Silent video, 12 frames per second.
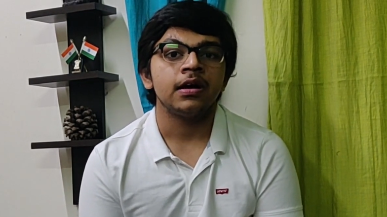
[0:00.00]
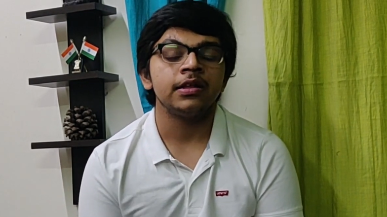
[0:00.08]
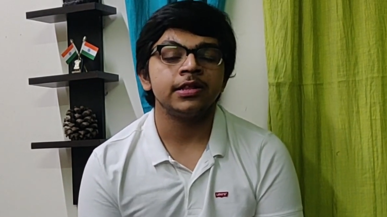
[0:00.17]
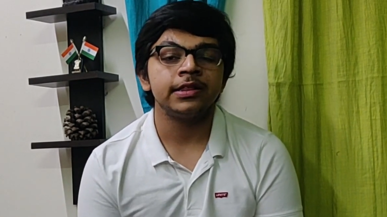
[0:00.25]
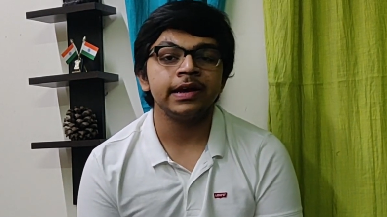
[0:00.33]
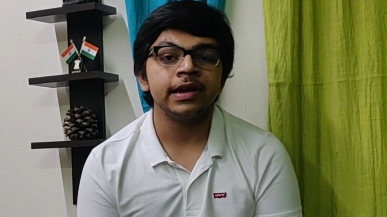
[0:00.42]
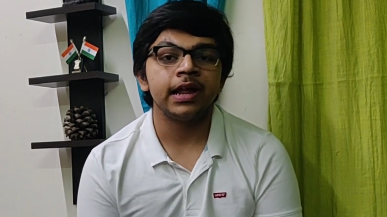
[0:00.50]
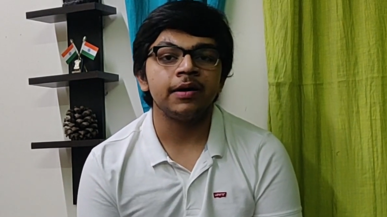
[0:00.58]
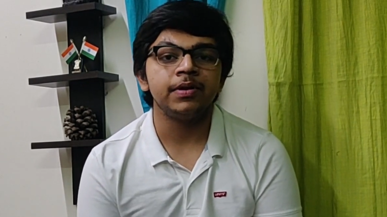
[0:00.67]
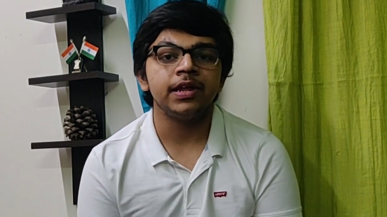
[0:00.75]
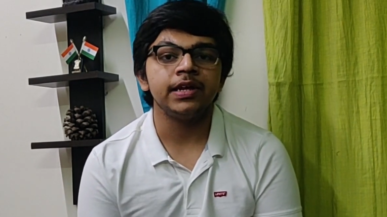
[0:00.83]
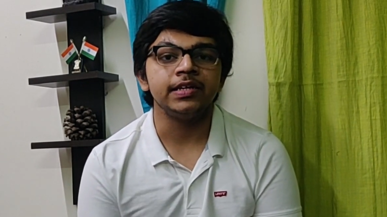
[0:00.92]
The 3
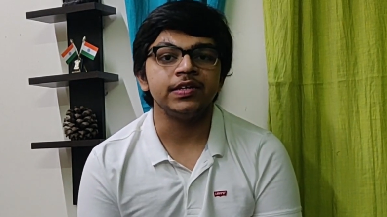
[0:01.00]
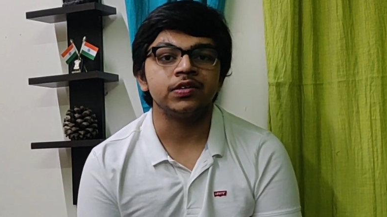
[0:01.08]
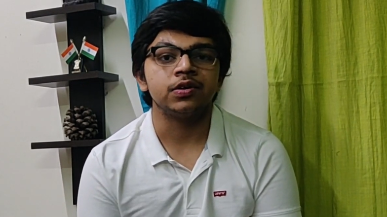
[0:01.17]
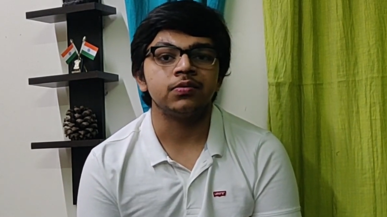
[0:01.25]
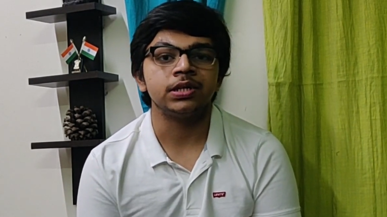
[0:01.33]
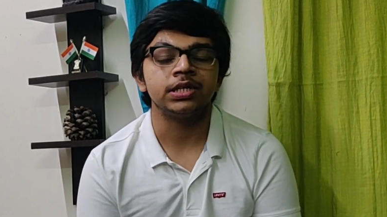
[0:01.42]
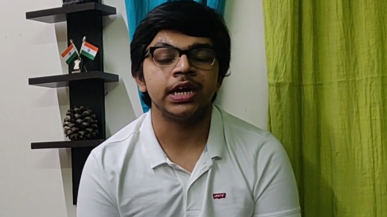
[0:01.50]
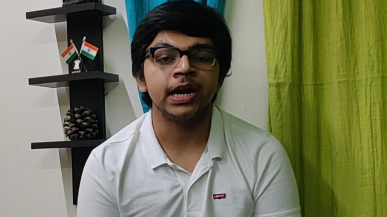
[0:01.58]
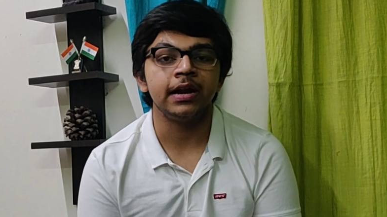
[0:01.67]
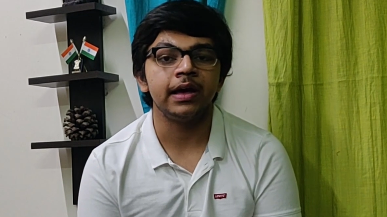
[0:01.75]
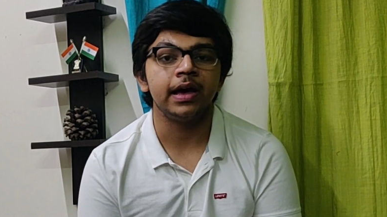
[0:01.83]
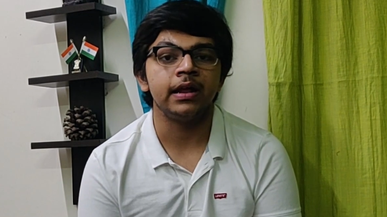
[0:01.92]
libraries, which
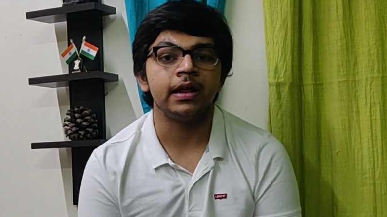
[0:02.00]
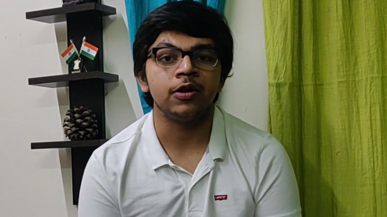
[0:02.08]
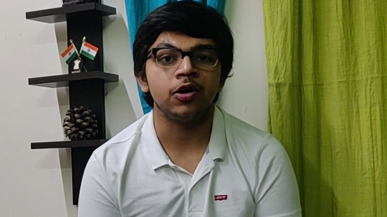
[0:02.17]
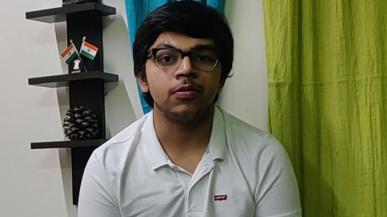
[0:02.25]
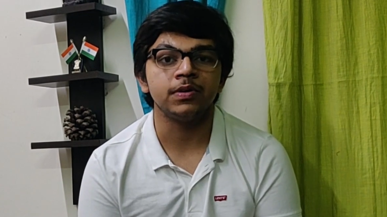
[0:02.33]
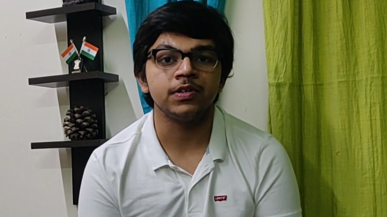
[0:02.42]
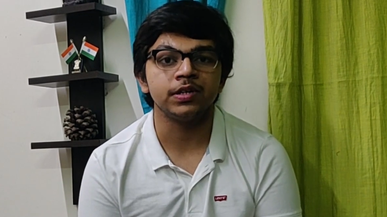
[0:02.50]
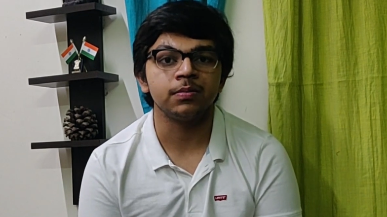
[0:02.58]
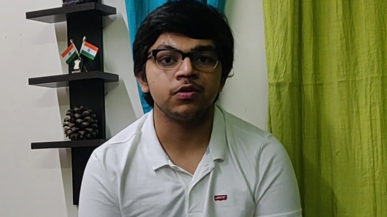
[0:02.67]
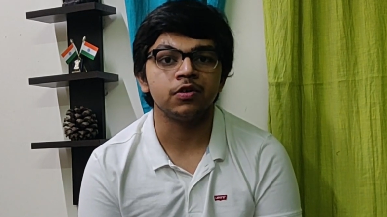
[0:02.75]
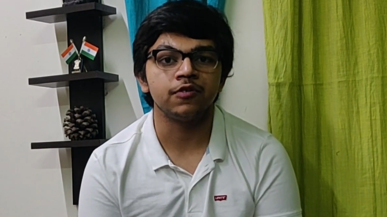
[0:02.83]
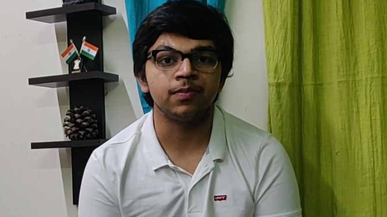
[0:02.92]
held an enormous
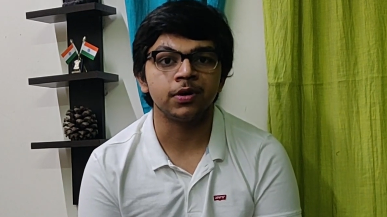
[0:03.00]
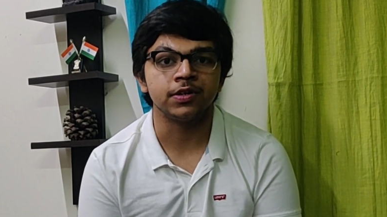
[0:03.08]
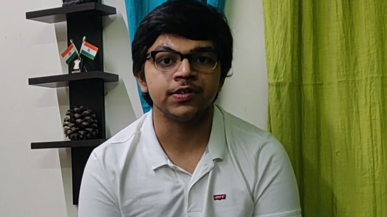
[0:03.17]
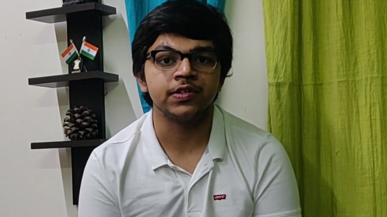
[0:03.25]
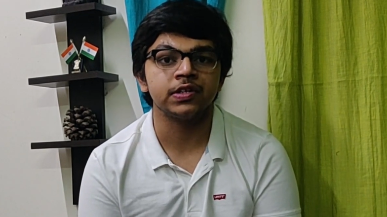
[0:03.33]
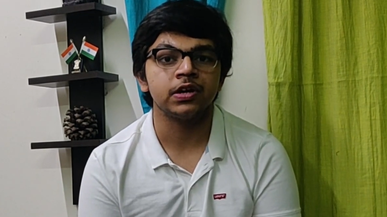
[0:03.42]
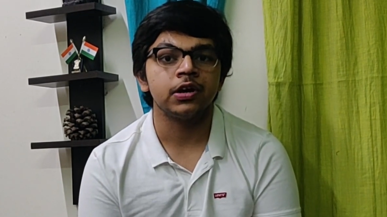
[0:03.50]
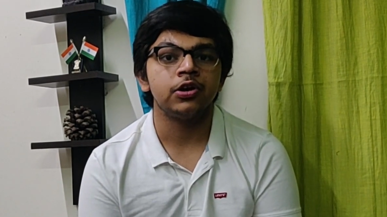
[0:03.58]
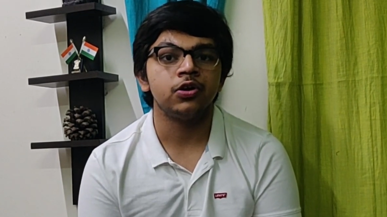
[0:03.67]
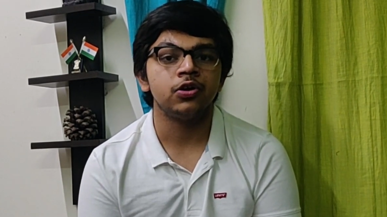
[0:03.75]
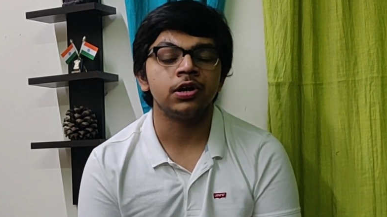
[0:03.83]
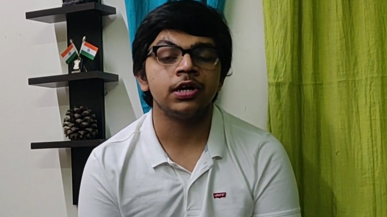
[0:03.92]
number of books,
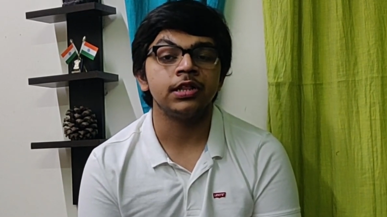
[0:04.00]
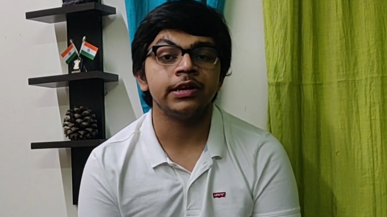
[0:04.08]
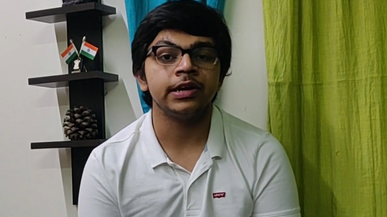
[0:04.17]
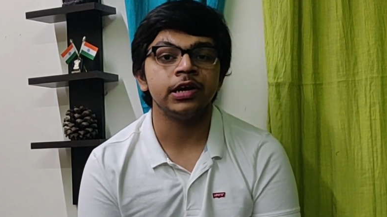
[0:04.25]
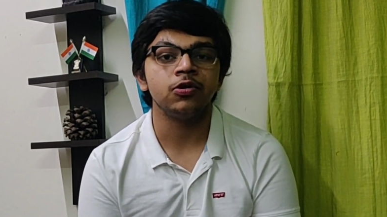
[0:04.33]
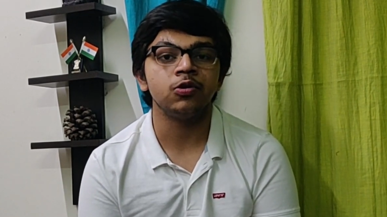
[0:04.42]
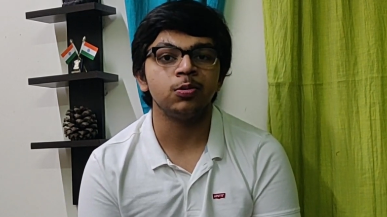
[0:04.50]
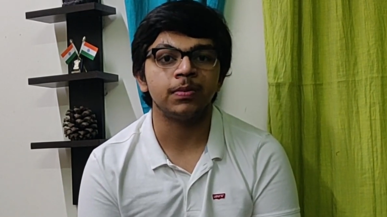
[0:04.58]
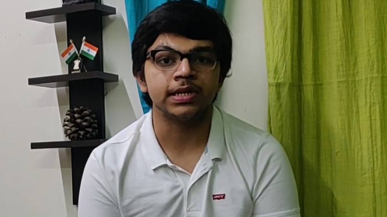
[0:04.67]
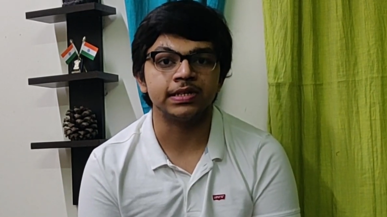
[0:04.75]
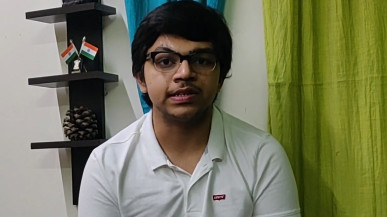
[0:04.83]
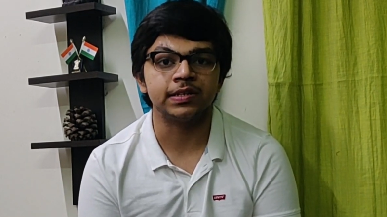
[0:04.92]
took 3 whole
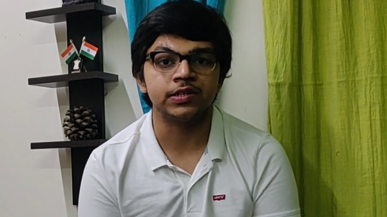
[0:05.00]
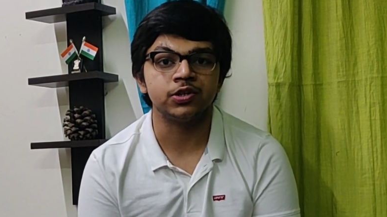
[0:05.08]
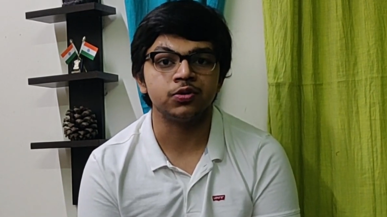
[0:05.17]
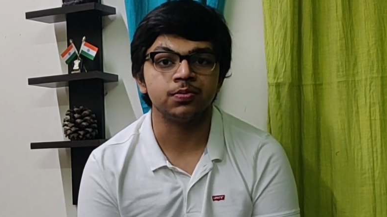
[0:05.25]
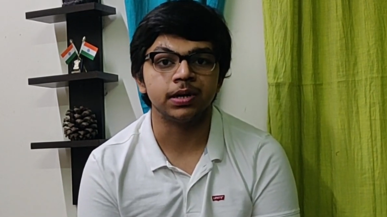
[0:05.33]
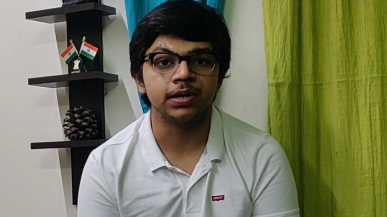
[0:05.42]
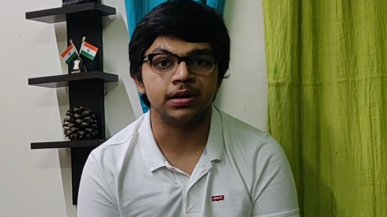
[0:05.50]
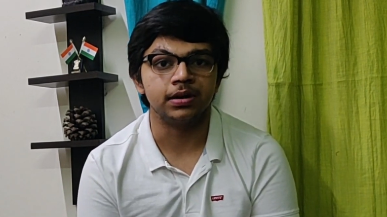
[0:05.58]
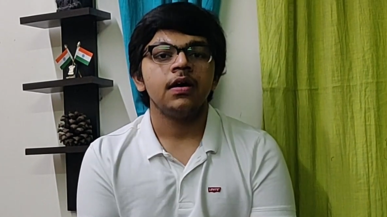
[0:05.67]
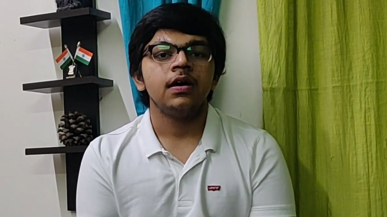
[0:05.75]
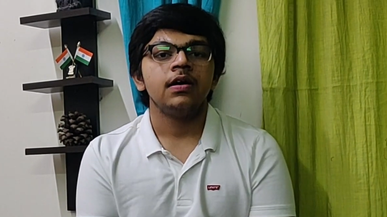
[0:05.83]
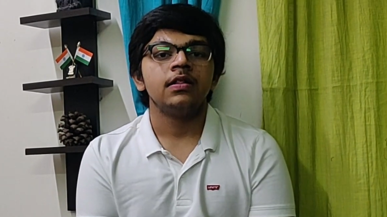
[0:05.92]
months to burn.
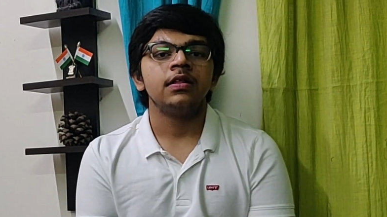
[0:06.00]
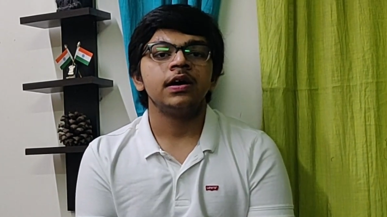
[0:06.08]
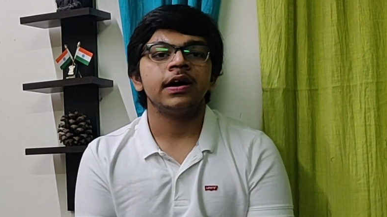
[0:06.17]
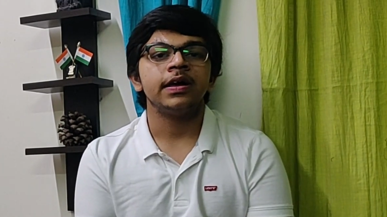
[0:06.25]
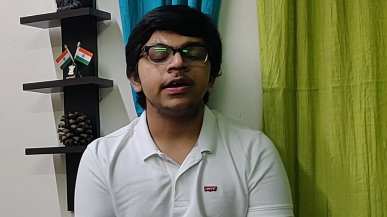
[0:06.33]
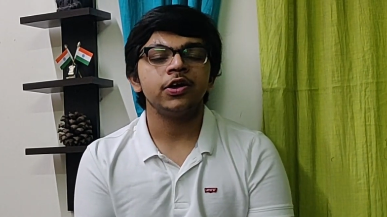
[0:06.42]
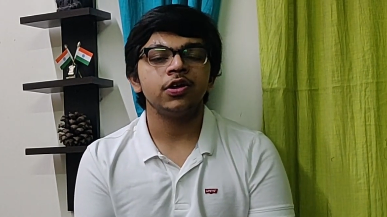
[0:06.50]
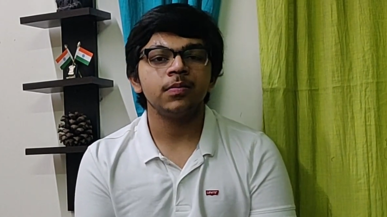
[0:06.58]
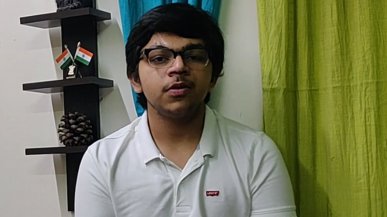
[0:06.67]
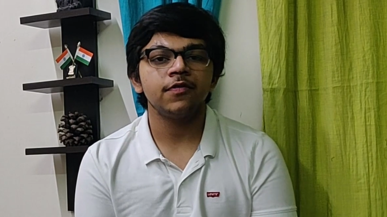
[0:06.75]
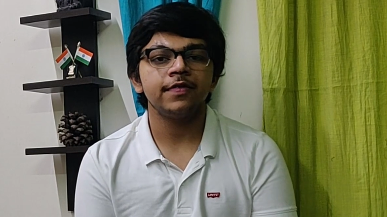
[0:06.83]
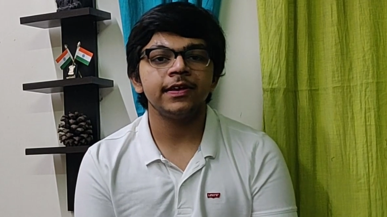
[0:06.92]
The
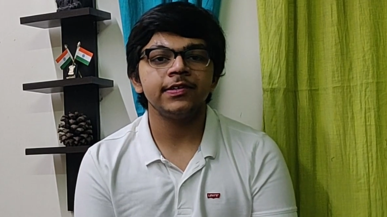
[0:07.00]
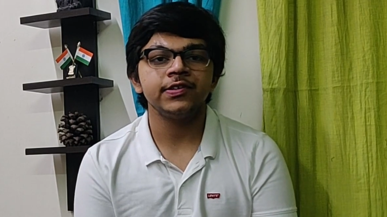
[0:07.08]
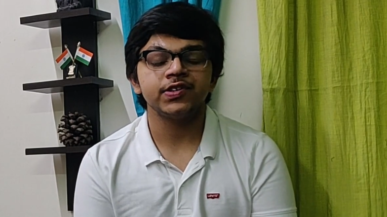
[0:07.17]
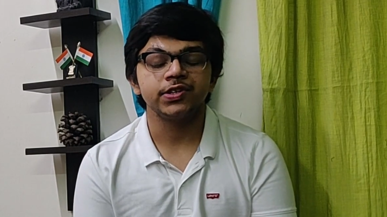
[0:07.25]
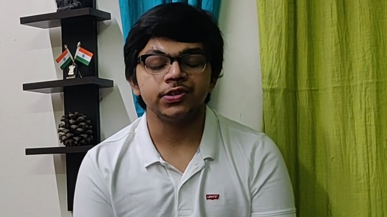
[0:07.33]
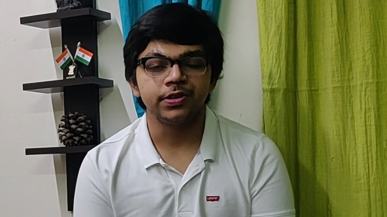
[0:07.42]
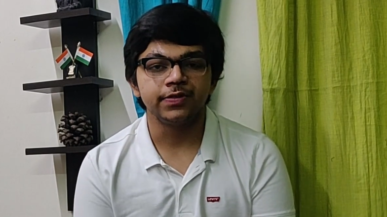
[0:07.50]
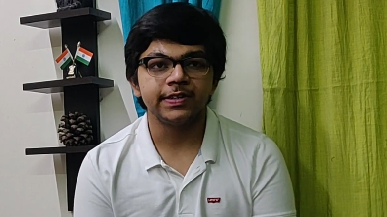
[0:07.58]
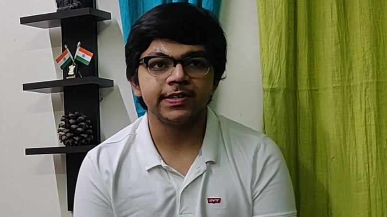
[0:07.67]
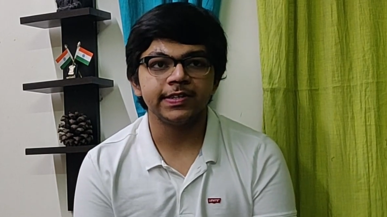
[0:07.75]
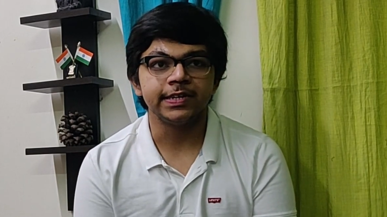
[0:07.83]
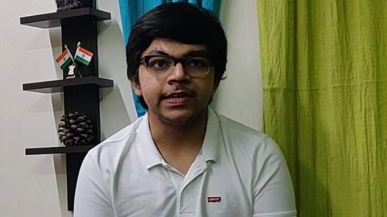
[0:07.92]
curriculum of this
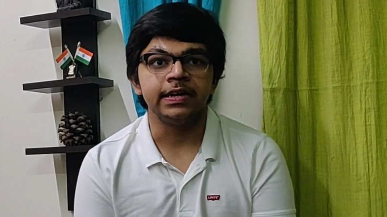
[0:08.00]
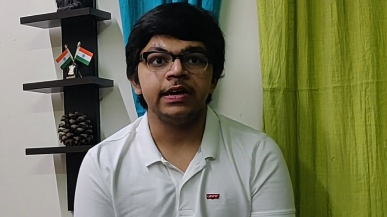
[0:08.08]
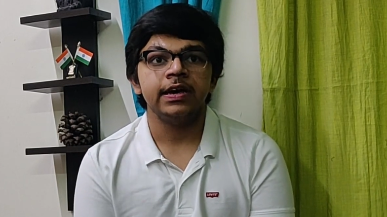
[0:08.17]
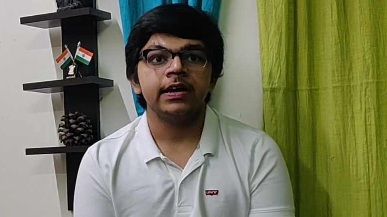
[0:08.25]
university